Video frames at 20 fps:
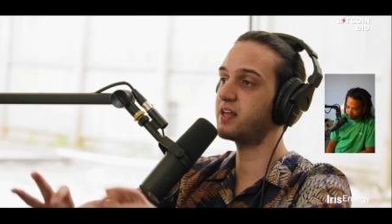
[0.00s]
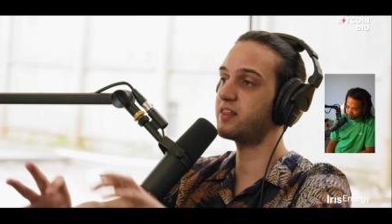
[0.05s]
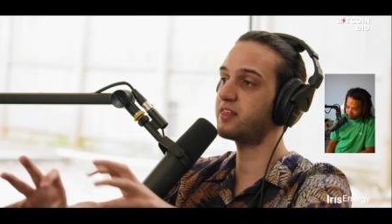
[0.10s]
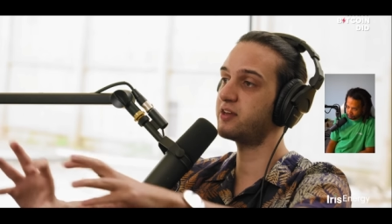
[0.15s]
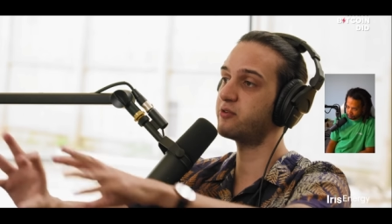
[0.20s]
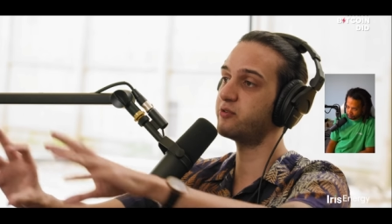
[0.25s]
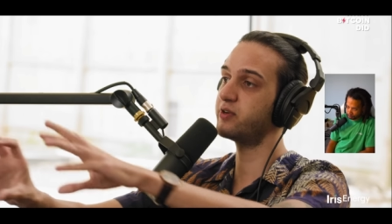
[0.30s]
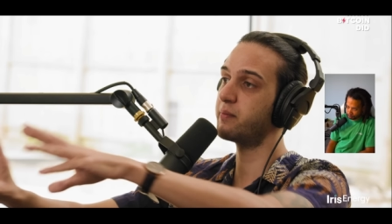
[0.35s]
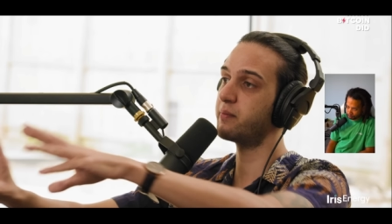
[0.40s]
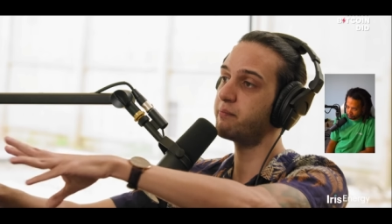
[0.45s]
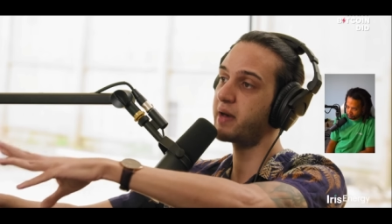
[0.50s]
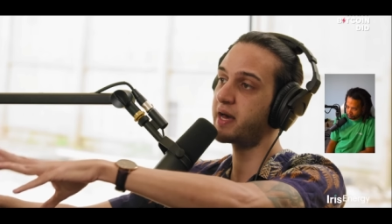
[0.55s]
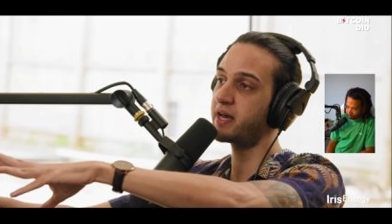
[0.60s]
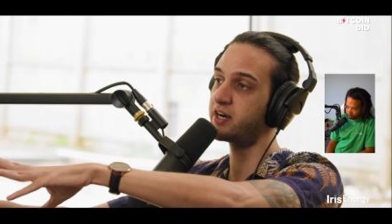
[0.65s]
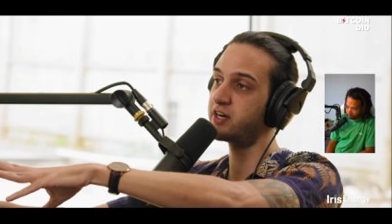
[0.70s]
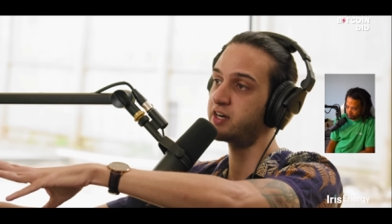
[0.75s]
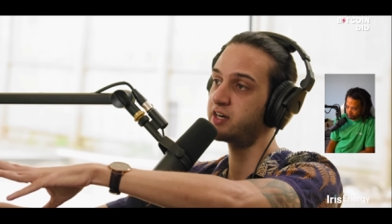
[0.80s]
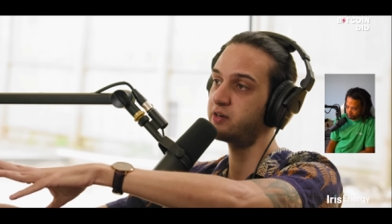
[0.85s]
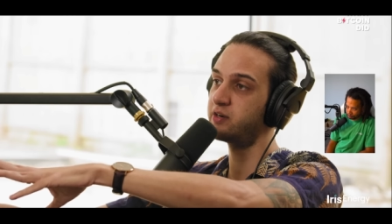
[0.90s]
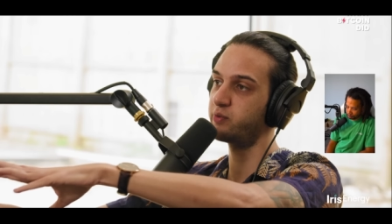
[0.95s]
Ethereum
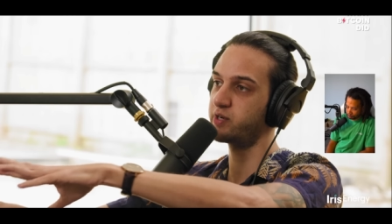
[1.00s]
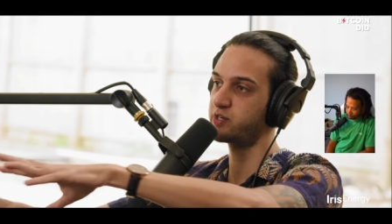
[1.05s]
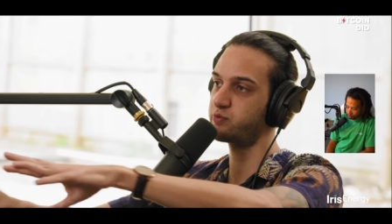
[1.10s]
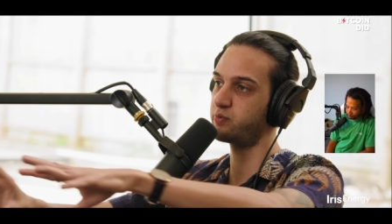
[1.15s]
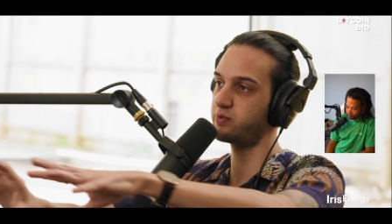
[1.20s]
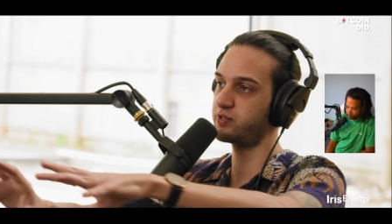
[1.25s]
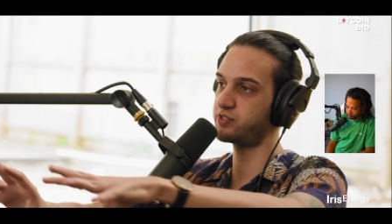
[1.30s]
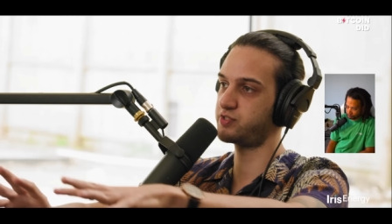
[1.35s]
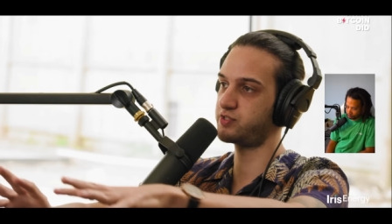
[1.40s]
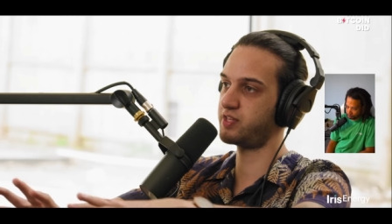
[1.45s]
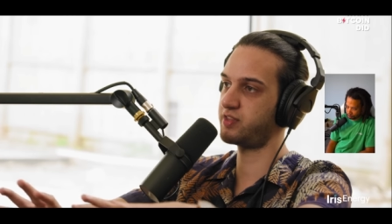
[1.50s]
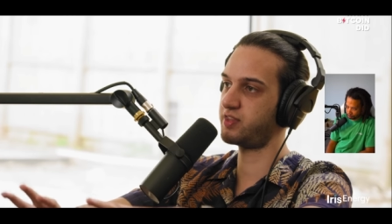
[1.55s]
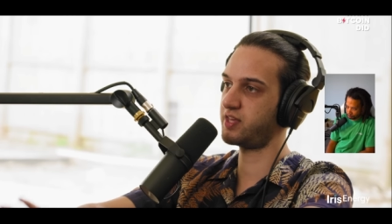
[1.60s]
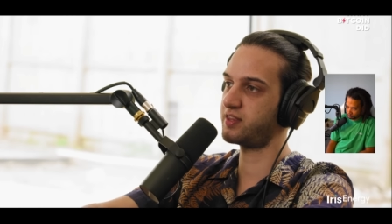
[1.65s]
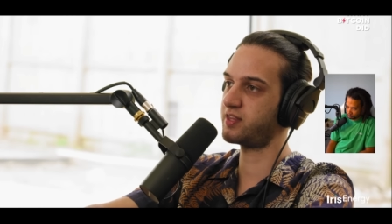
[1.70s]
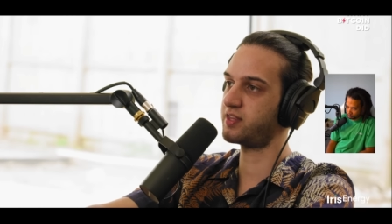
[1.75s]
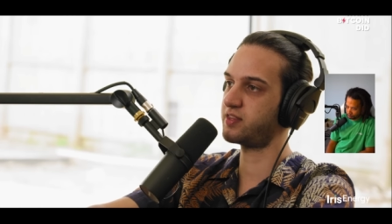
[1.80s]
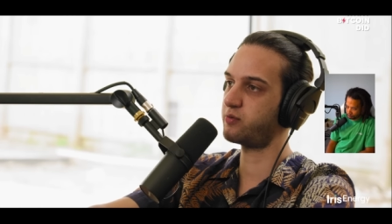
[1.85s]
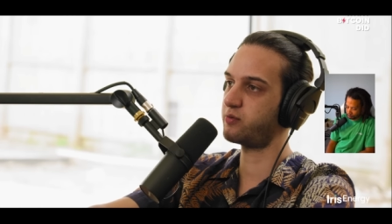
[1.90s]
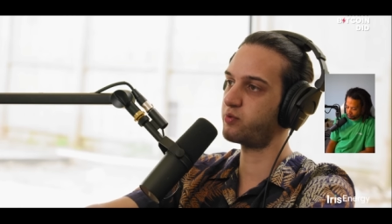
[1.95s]
better, which was the
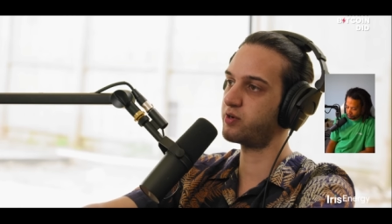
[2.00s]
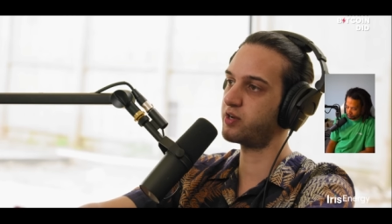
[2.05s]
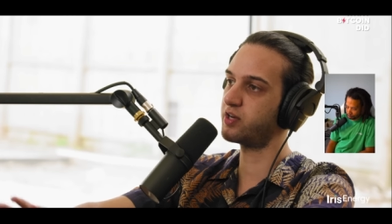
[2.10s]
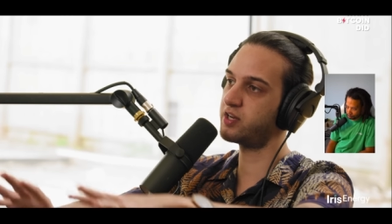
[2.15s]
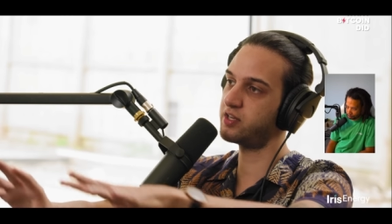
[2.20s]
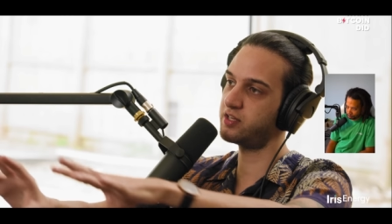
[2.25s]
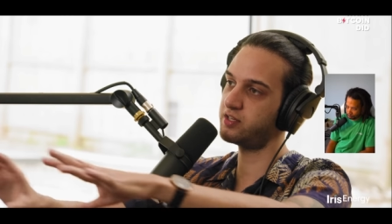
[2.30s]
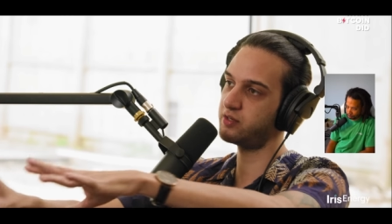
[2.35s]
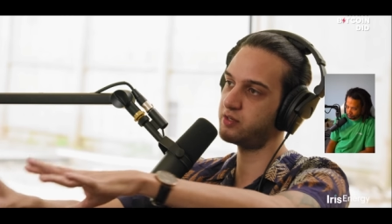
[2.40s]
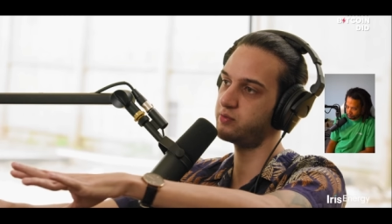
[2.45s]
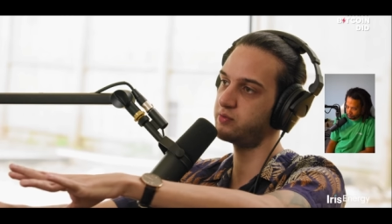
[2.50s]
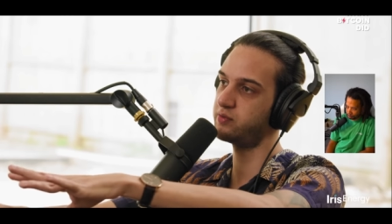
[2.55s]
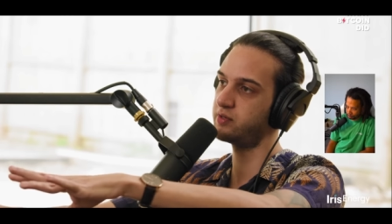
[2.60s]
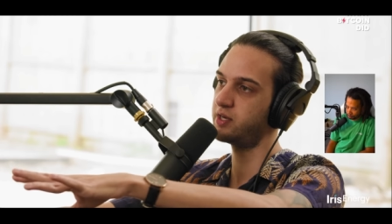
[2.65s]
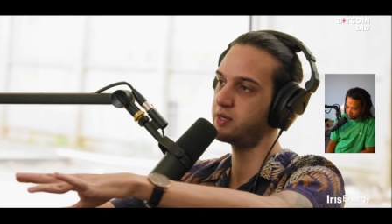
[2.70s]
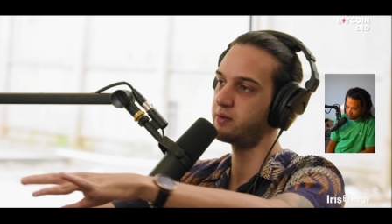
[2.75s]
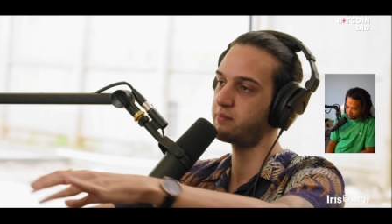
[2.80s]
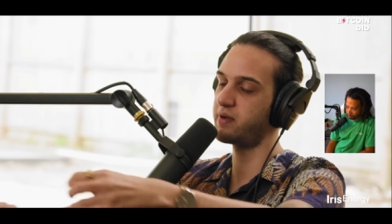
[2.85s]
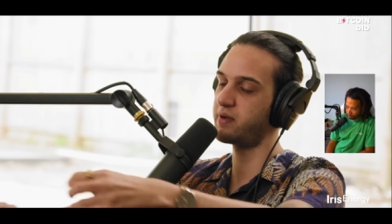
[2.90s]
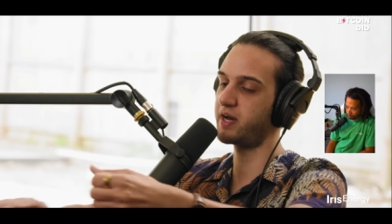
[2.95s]
thing that they were going to do
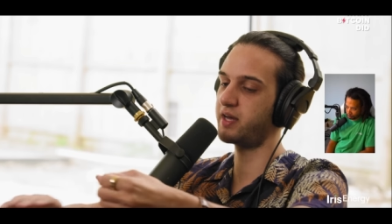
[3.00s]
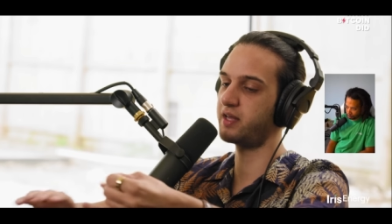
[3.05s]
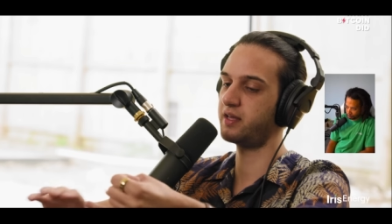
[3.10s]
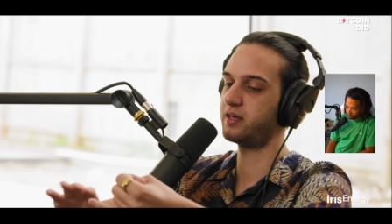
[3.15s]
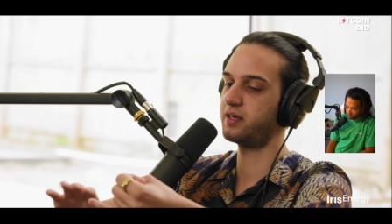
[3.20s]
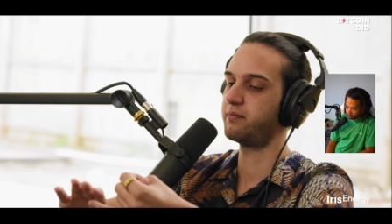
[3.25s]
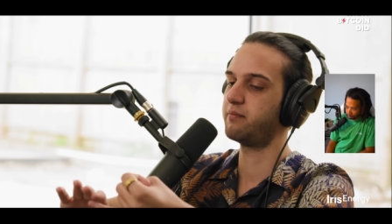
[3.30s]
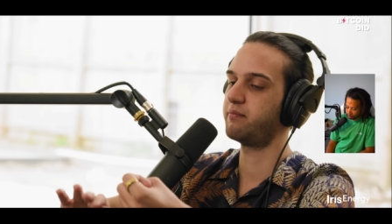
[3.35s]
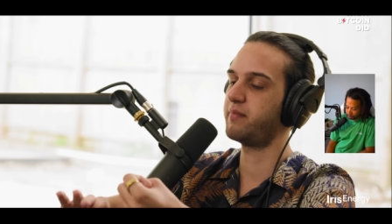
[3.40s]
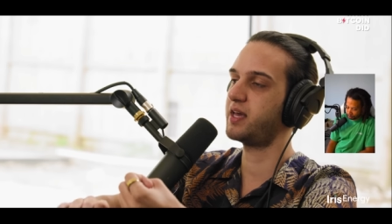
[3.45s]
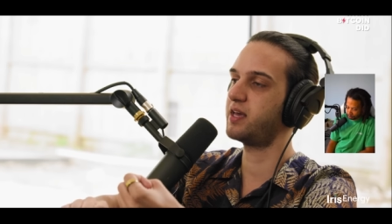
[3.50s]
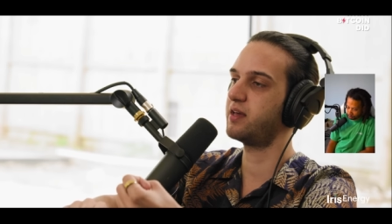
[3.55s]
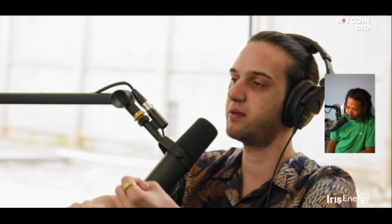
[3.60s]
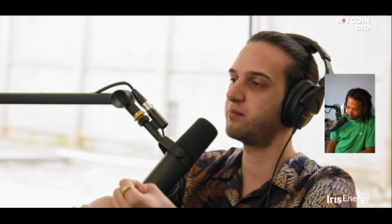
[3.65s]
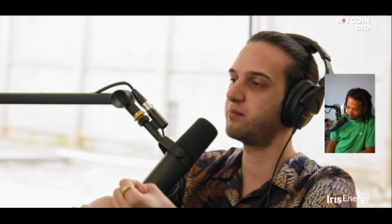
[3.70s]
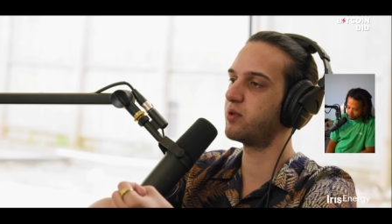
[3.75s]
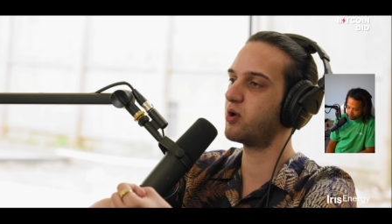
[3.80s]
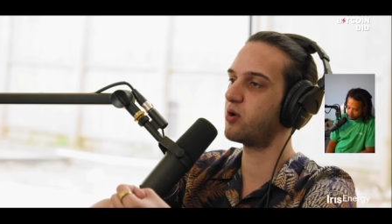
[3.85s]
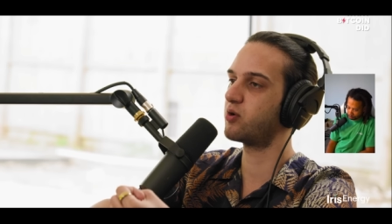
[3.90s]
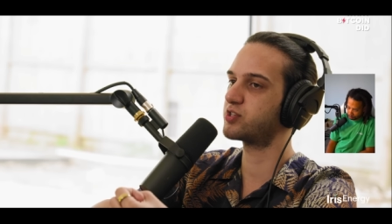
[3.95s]
by
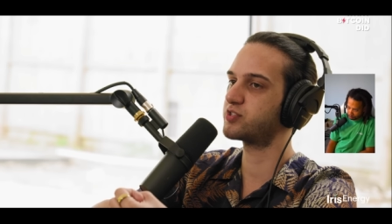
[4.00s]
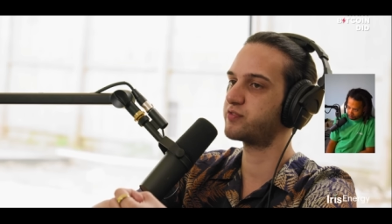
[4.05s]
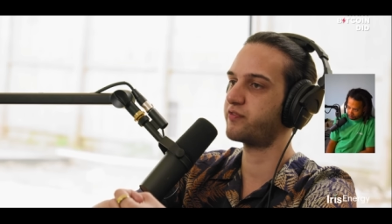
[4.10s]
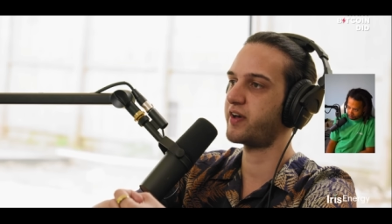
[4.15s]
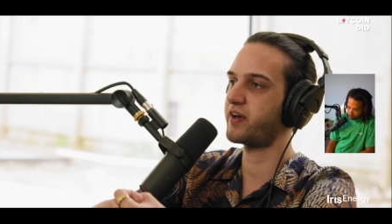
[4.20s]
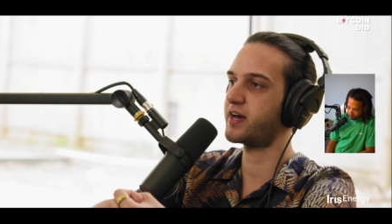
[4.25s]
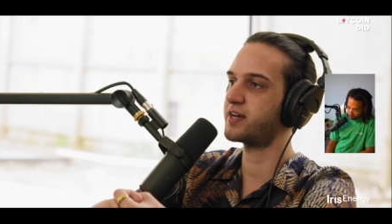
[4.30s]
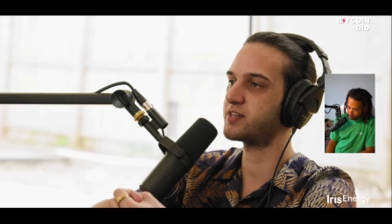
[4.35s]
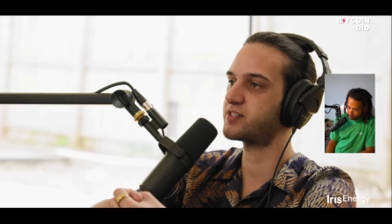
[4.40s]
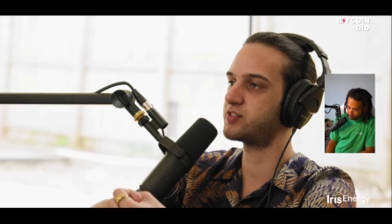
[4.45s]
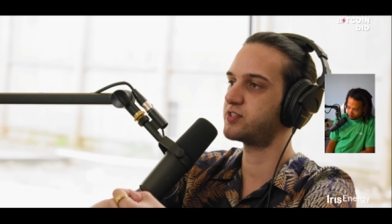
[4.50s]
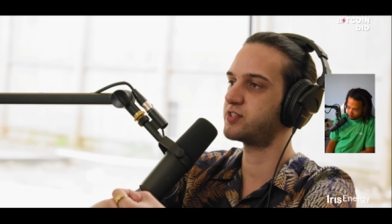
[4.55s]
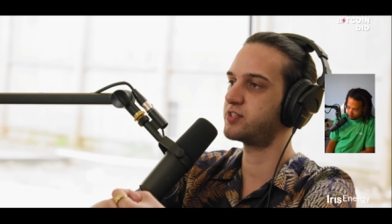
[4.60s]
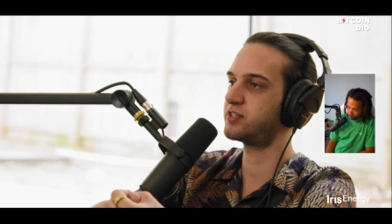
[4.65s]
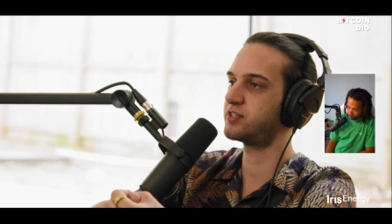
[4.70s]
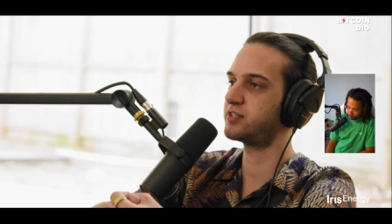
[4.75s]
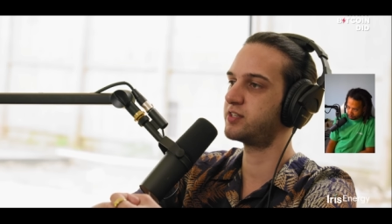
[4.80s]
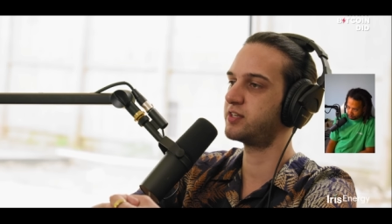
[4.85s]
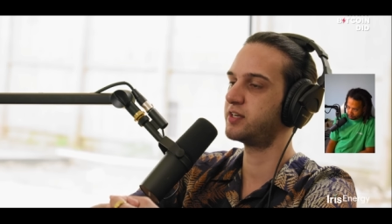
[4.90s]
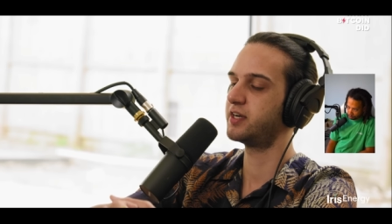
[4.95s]
making blocks
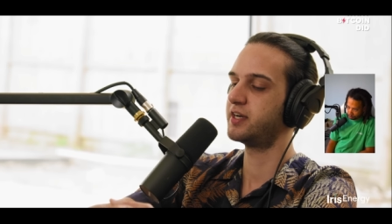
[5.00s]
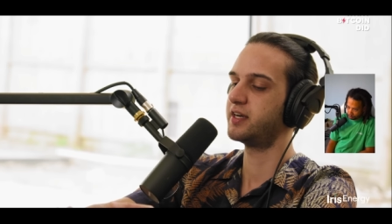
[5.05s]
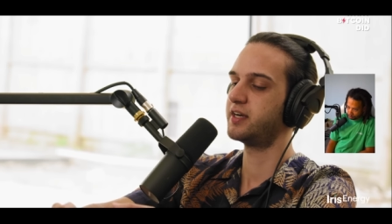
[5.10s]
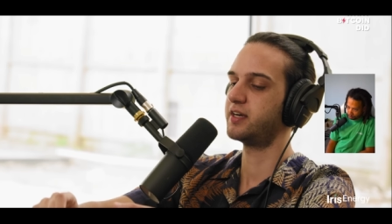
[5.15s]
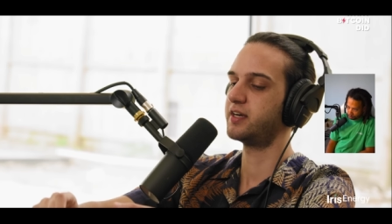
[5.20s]
faster,